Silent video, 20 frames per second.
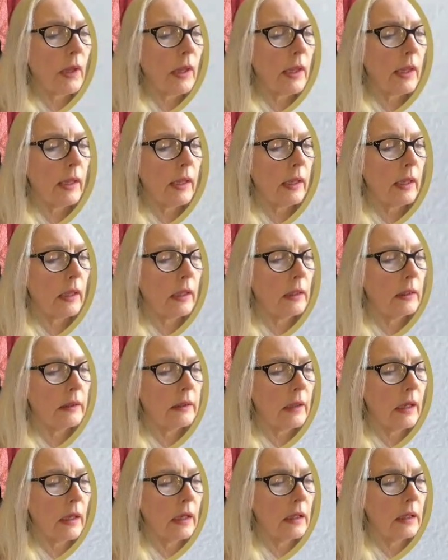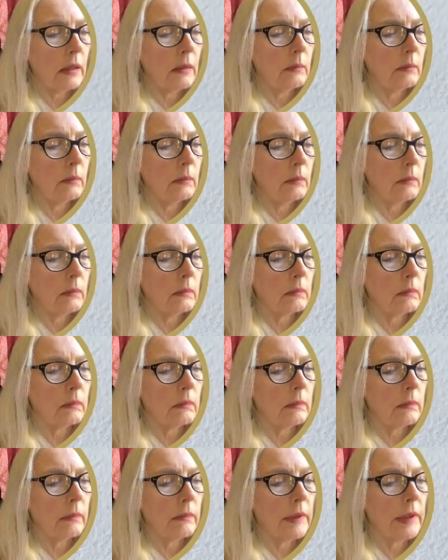and
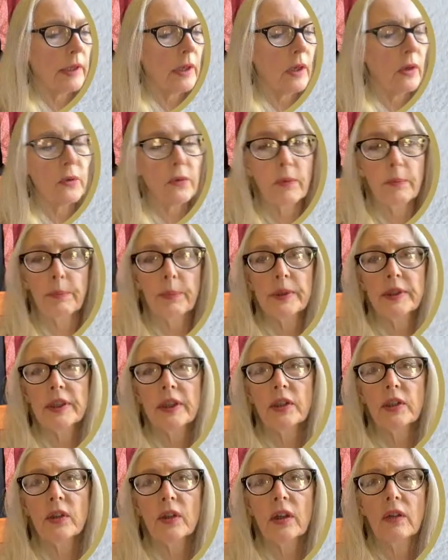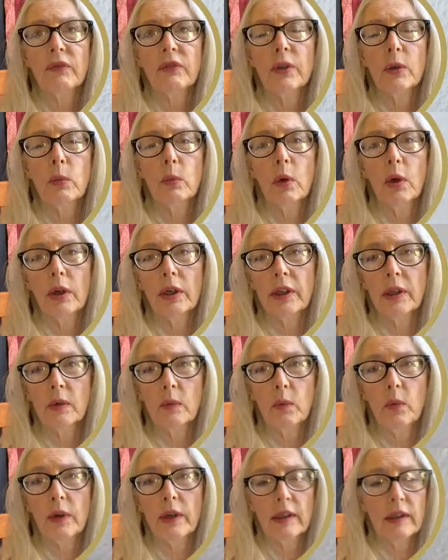you know, particularly if you're
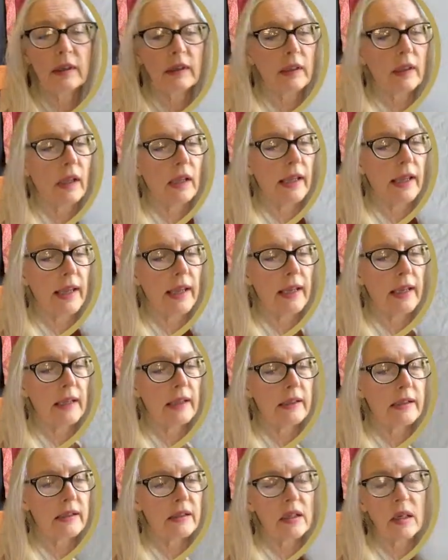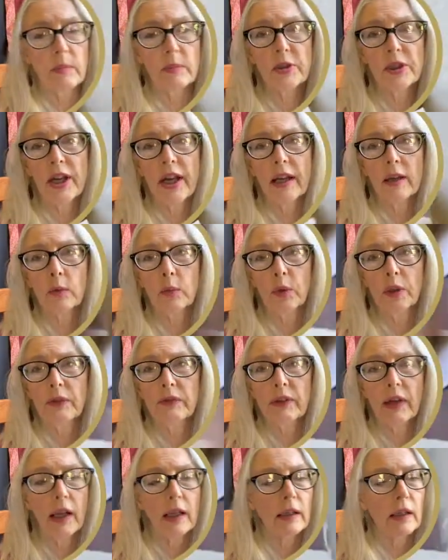working with a subject where
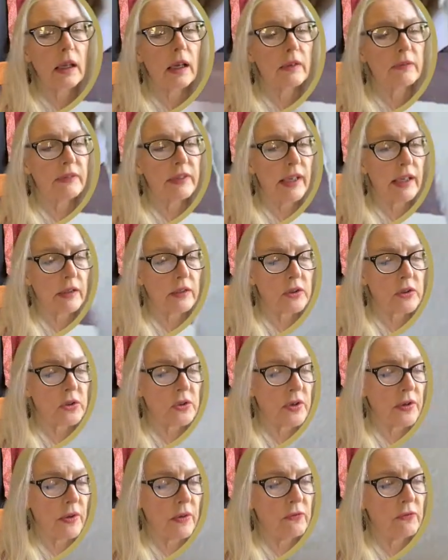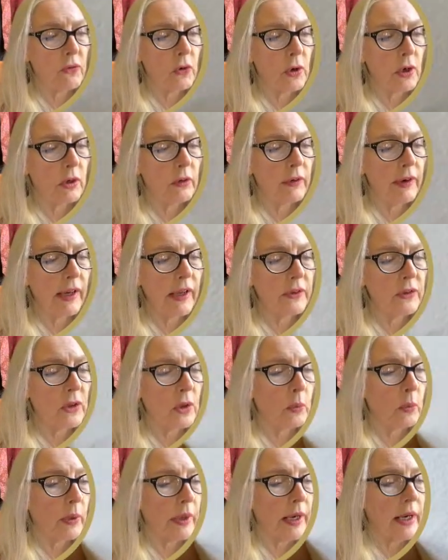you've got a lot of texture in the foreground
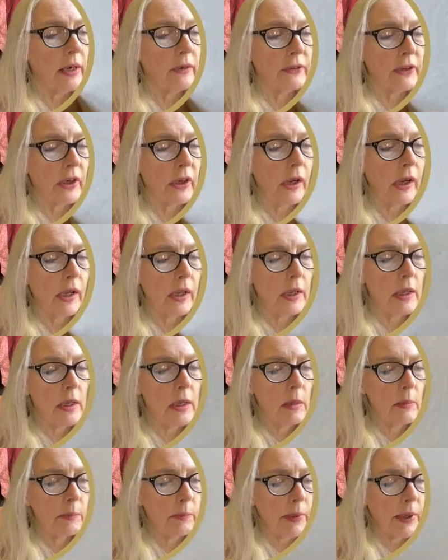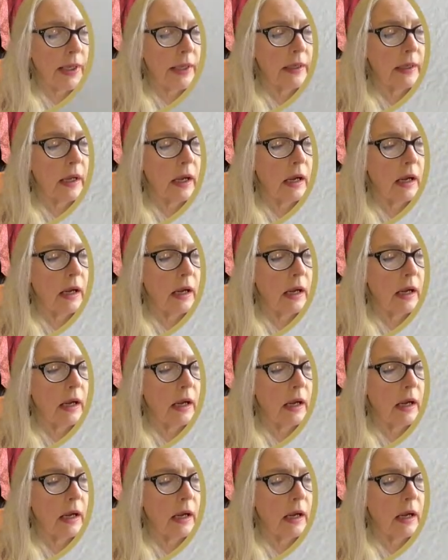or whatever. But